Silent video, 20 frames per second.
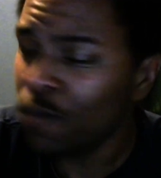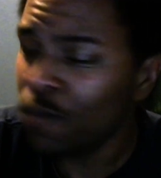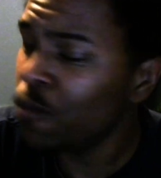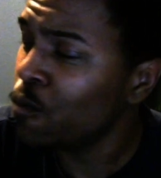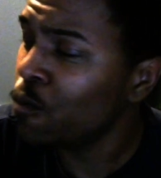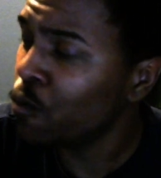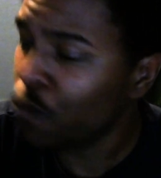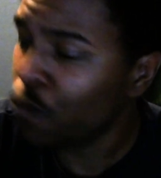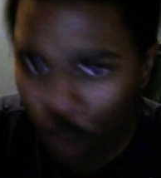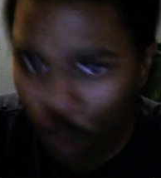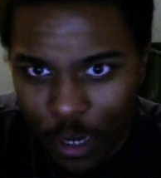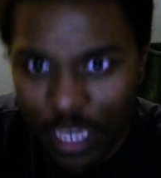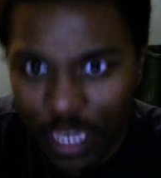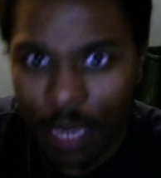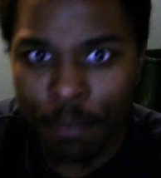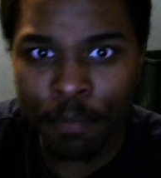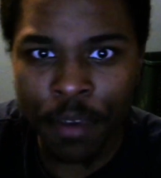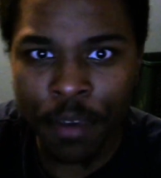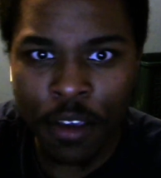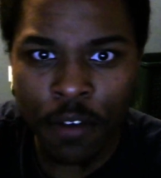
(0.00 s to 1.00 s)
Freaking
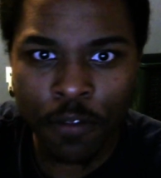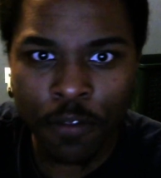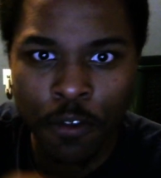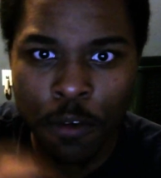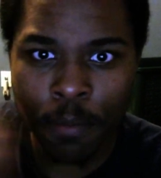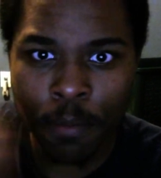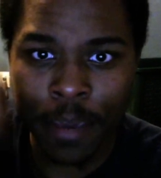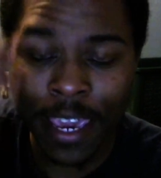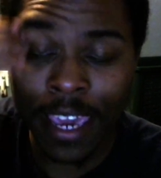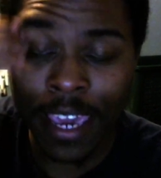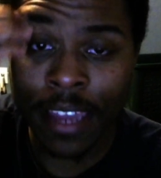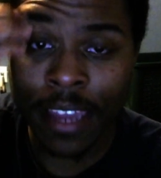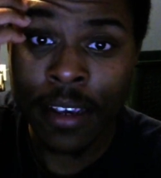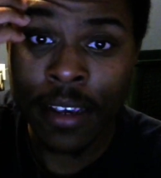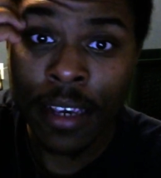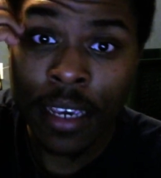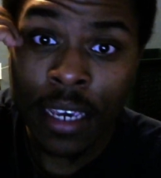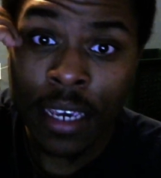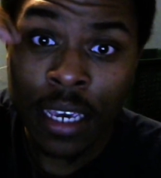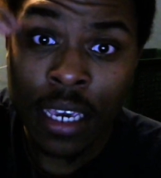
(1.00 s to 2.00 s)
beautiful, man.
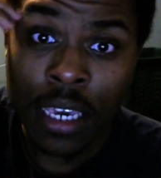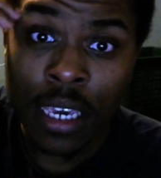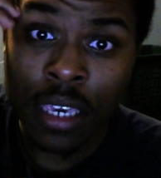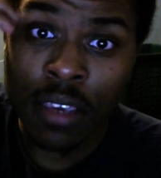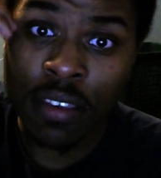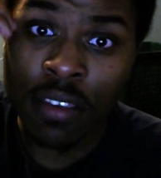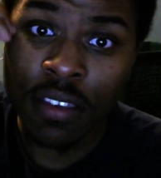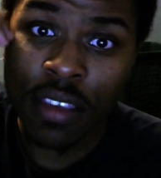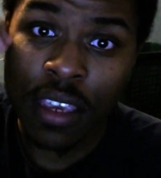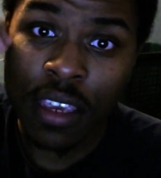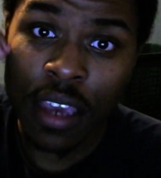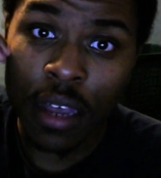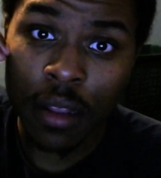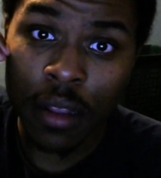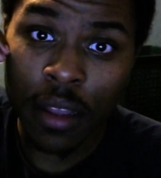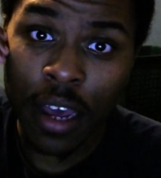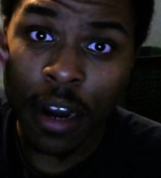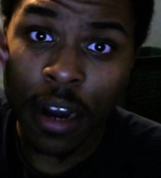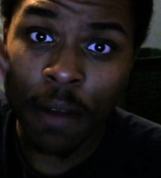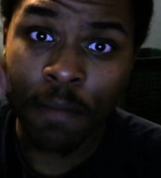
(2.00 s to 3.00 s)
You see a
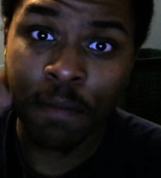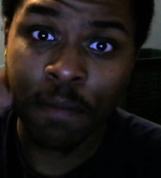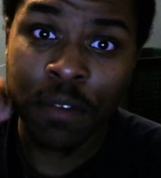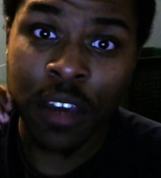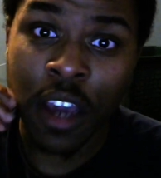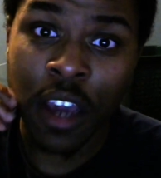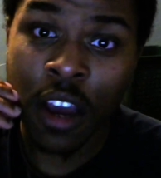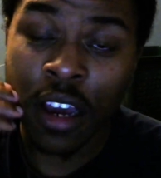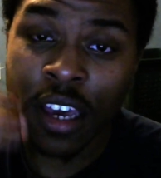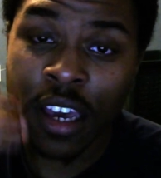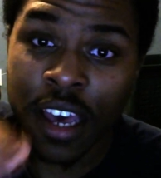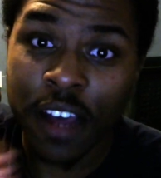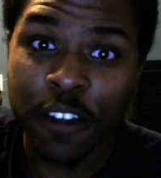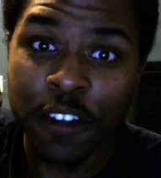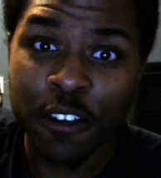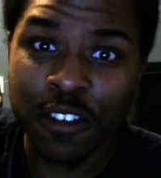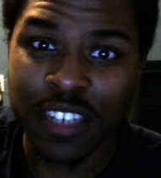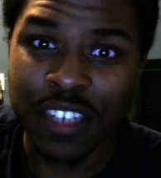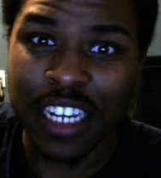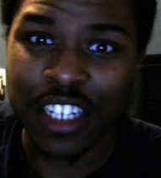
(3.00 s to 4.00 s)
lot of
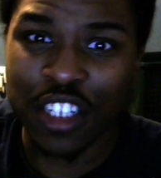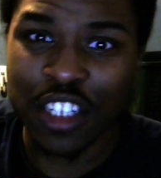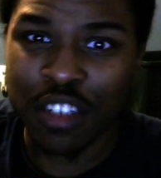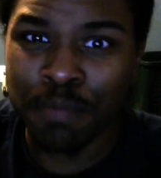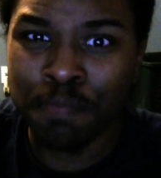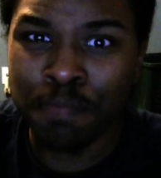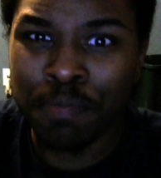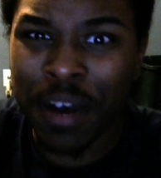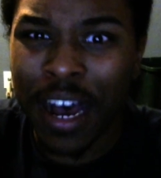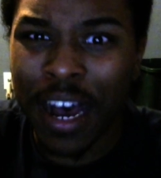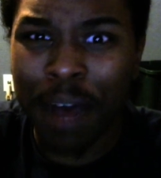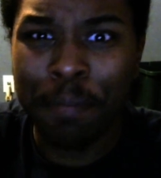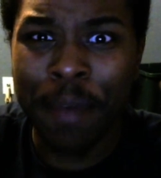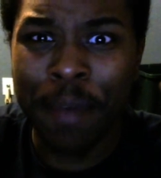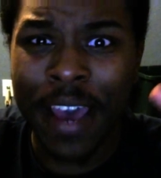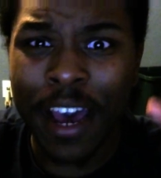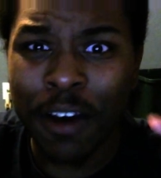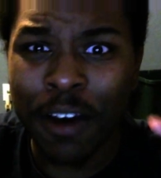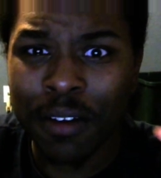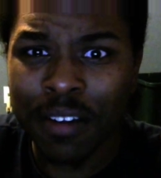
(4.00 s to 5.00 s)
colors that just pop
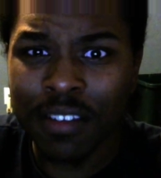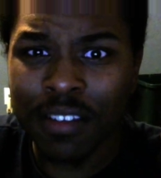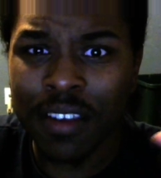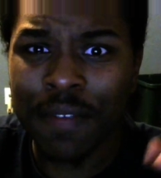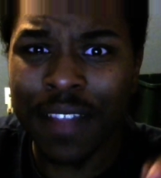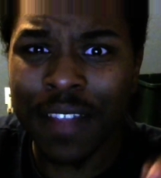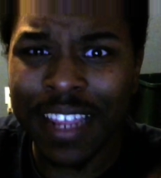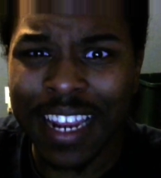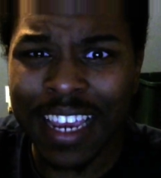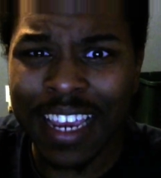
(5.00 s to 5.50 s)
out and stuff like that.